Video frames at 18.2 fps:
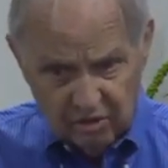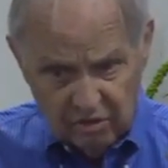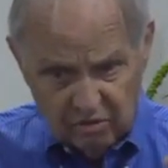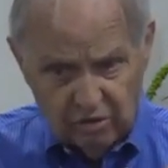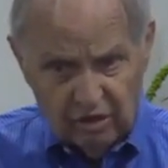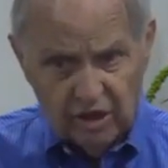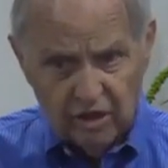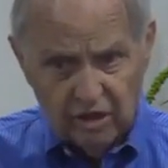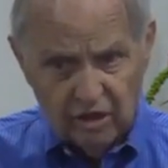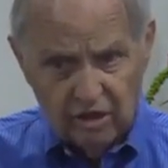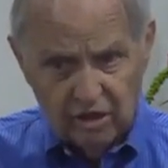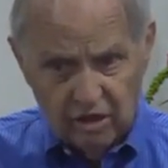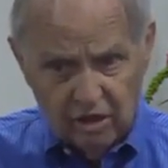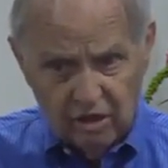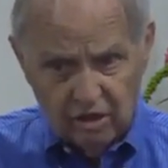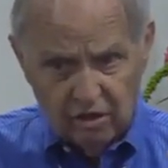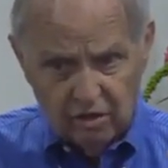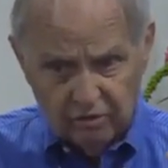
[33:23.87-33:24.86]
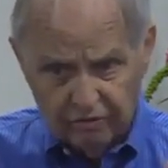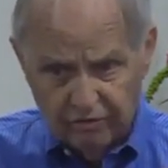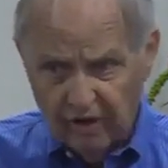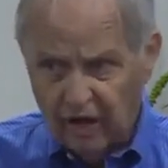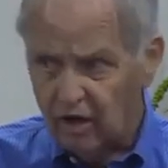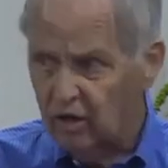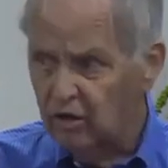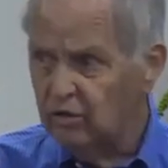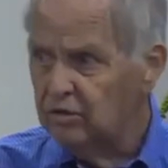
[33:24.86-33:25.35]
treat your
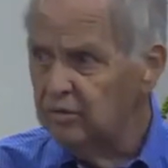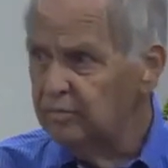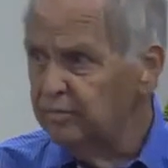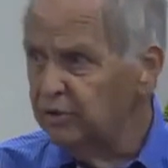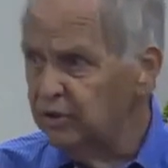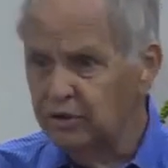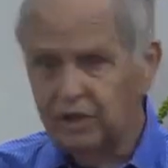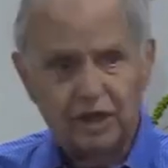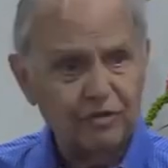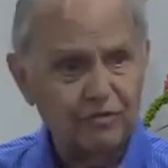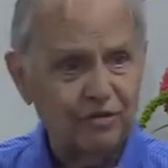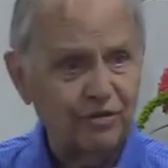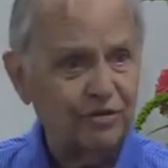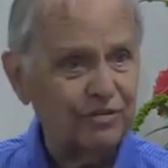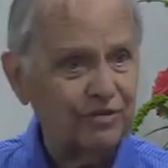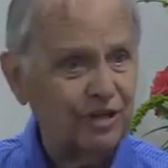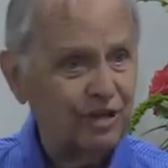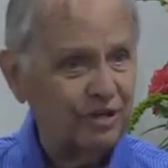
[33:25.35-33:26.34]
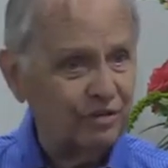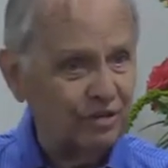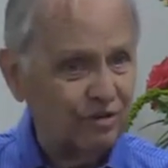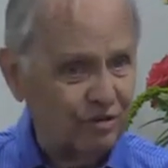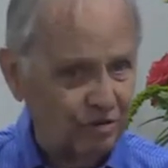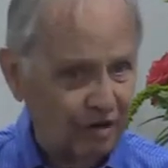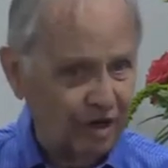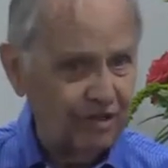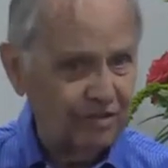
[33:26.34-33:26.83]
fellow believers in
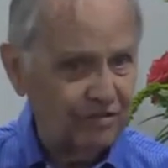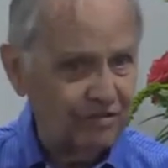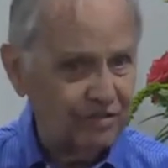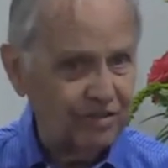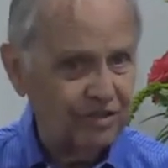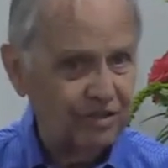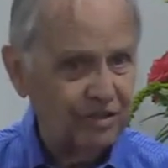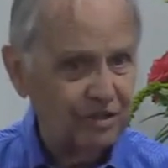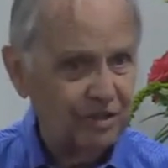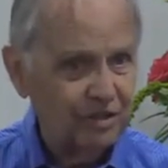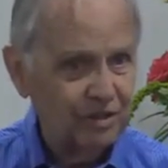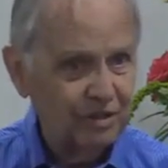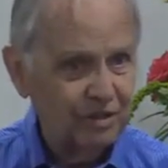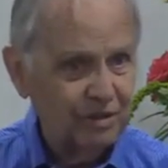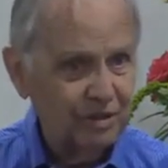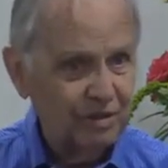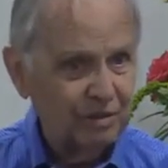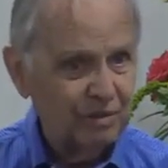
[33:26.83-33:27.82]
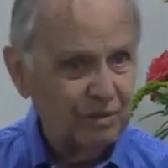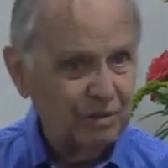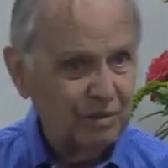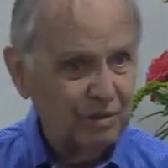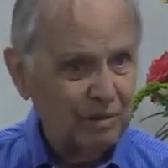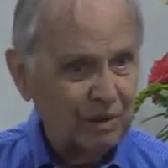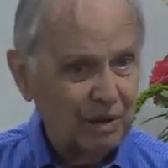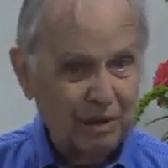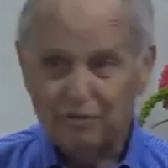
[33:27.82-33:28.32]
Christ.
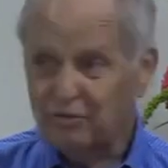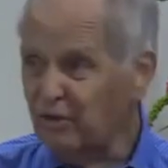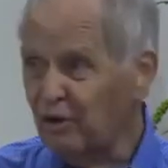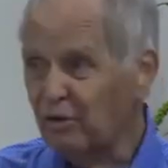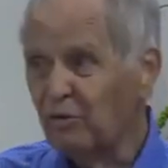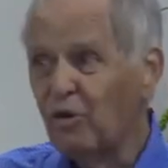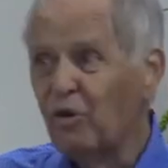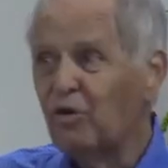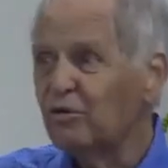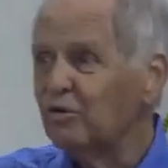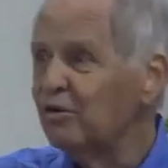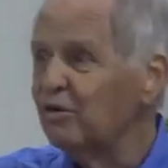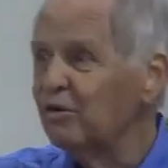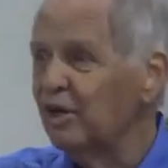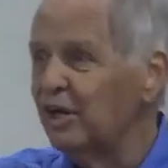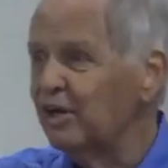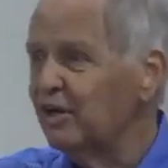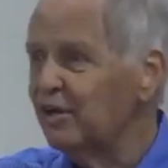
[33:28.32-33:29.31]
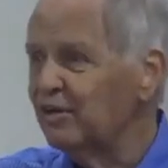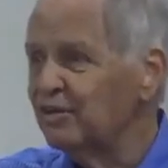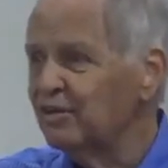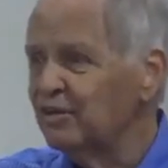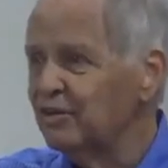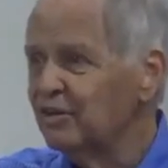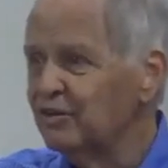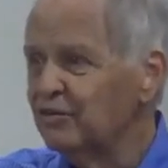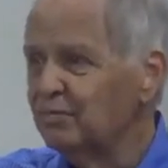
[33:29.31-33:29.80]
If they're older, like
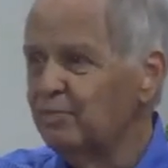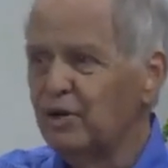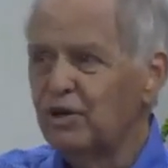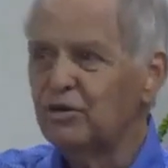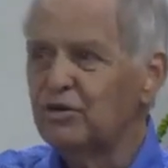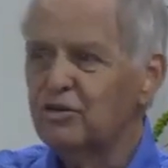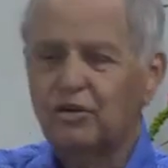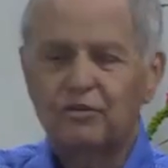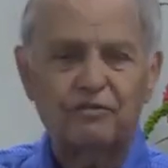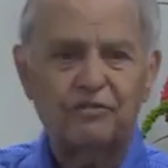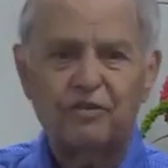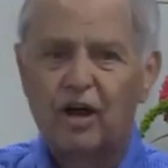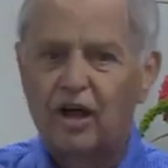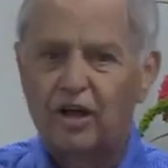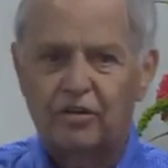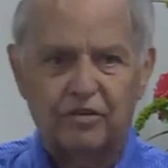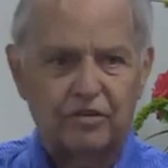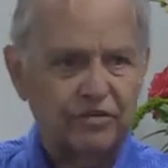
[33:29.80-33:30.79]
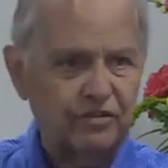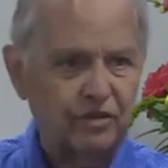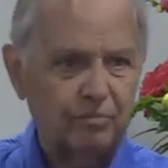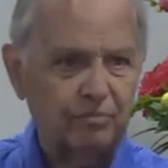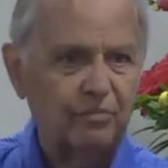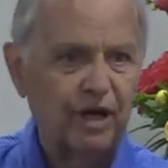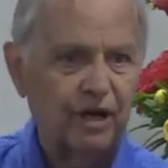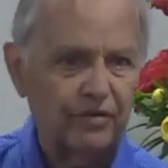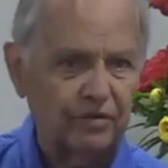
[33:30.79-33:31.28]
spiritual fathers
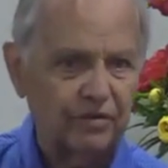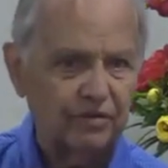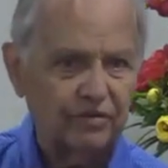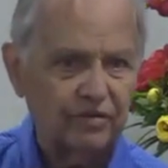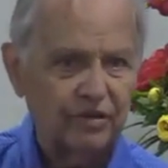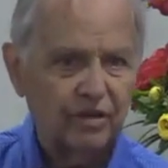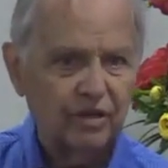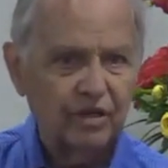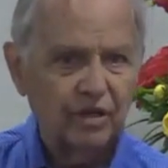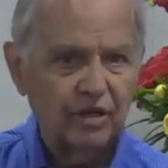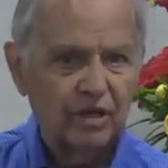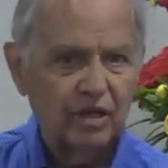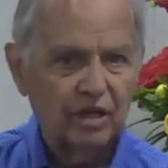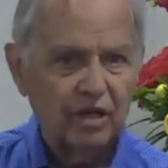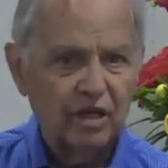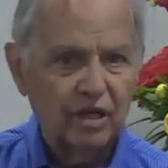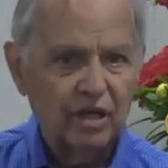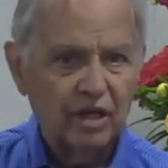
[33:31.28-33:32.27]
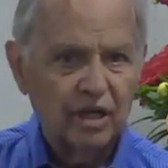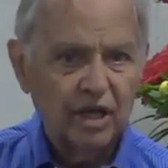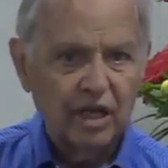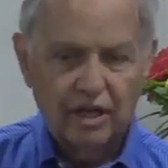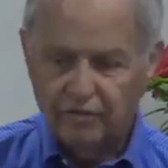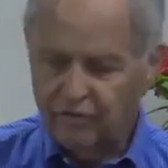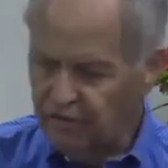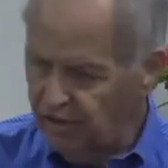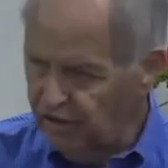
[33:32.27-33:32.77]
and mothers.
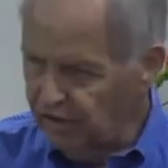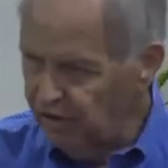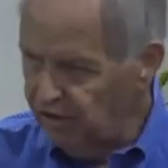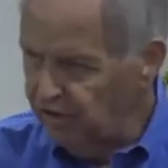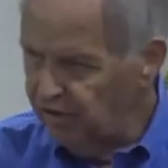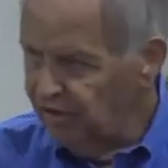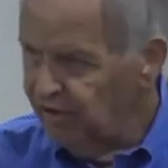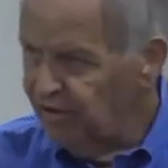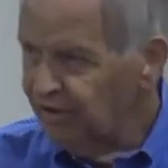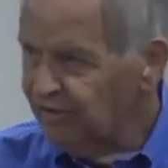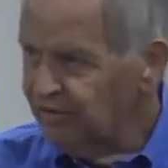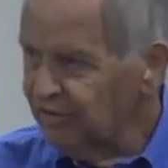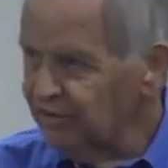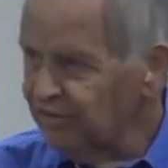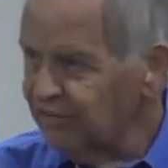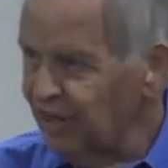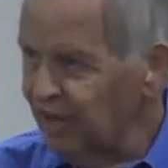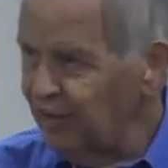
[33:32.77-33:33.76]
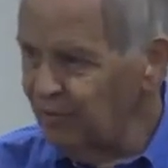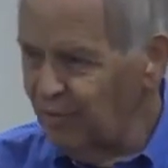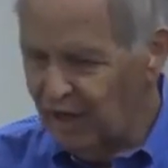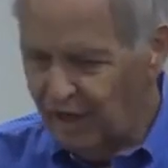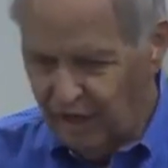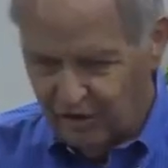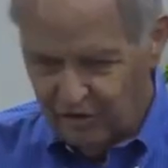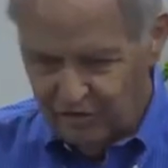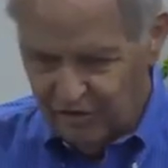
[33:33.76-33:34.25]
If they're the same
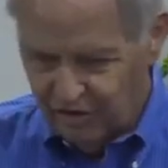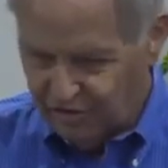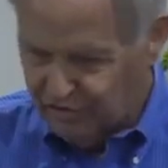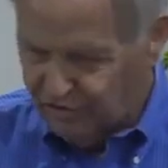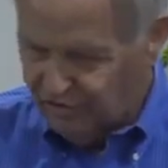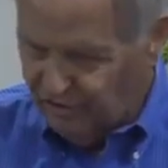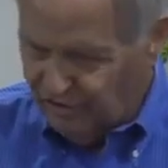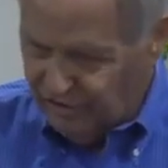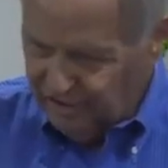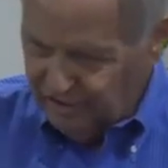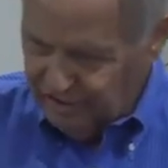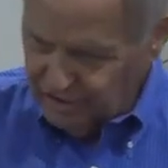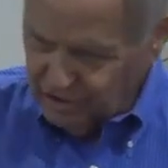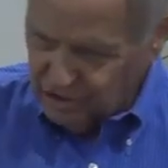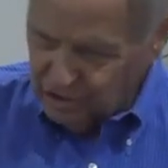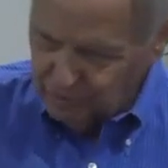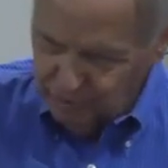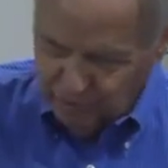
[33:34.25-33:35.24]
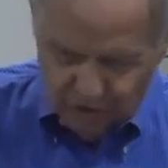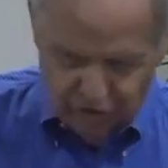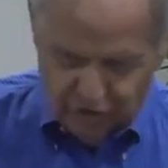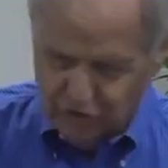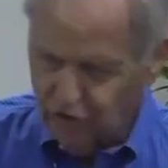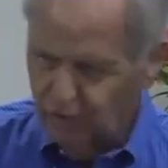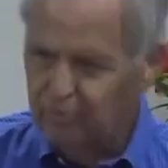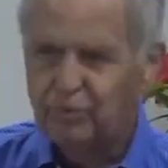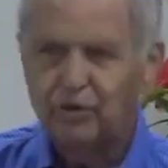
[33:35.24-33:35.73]
age, as
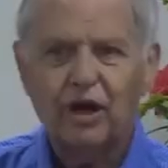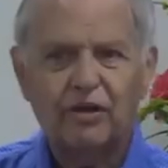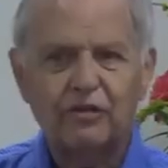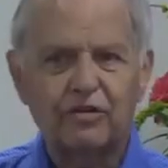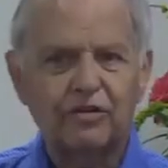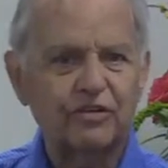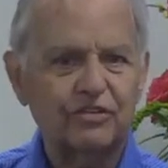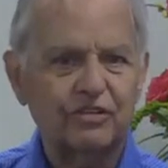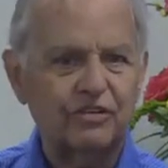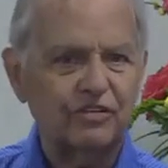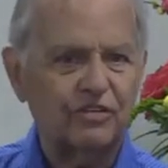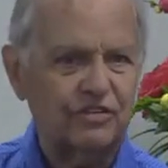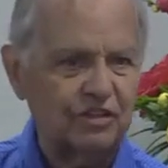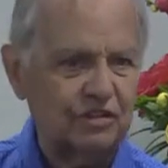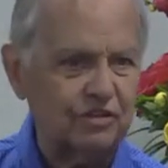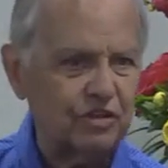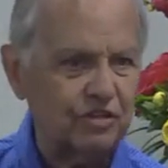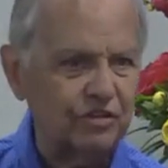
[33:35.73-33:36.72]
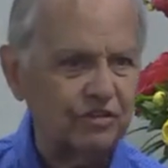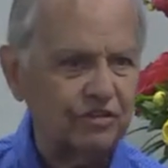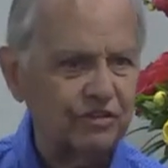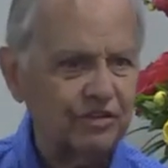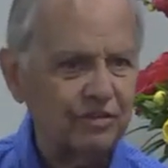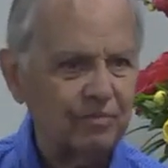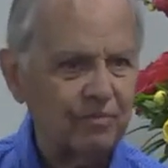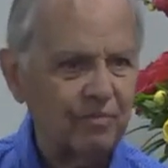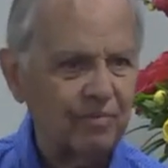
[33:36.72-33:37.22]
spiritual brothers and sisters.
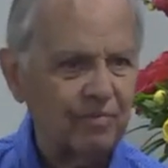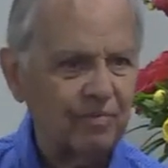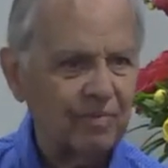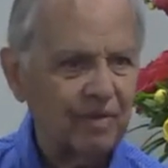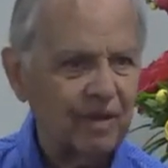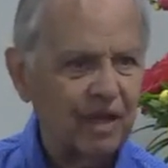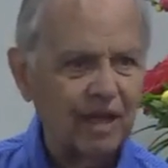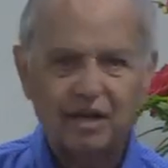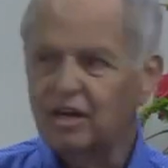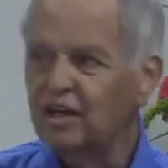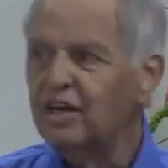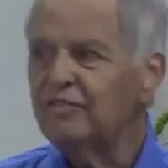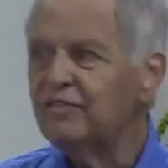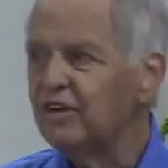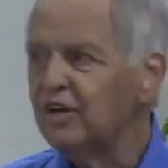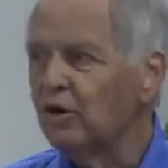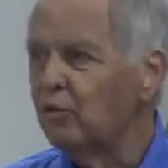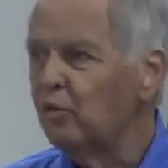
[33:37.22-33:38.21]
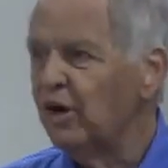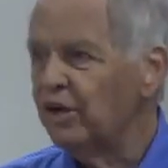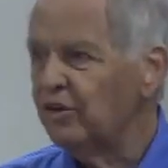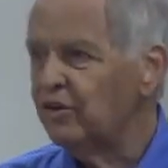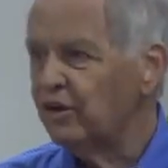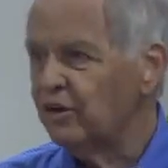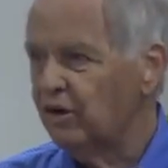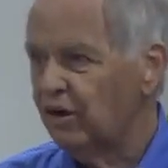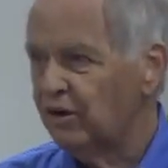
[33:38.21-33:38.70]
And live in a way
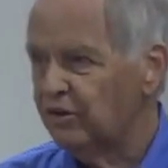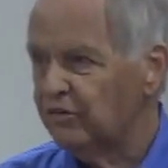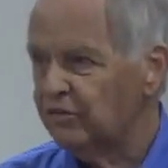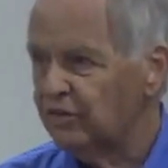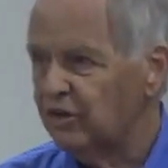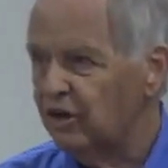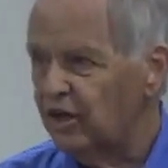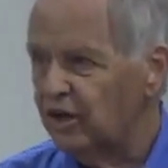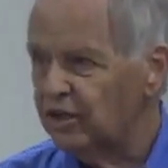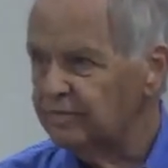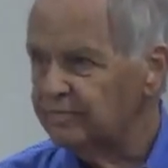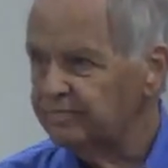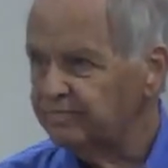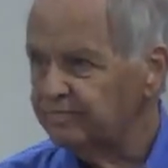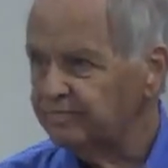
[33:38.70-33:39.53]
that honors God.